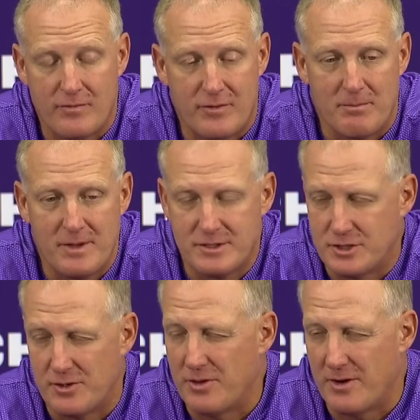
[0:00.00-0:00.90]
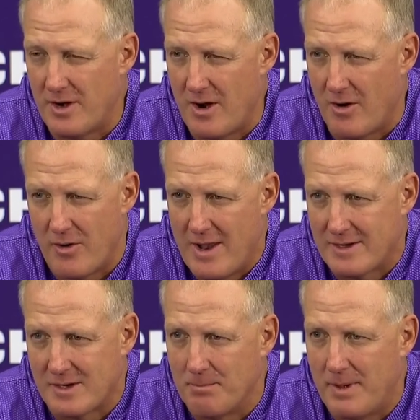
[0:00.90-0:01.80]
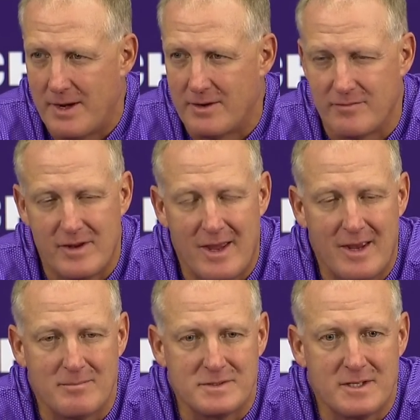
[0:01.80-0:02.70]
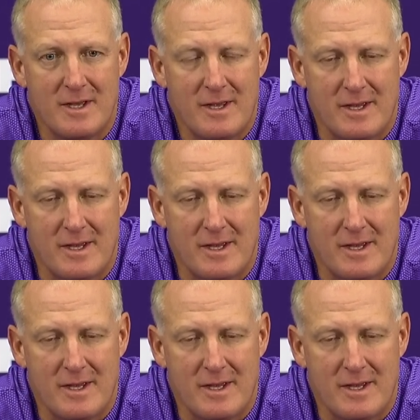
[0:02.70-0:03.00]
of from this year that not, are not competitive games,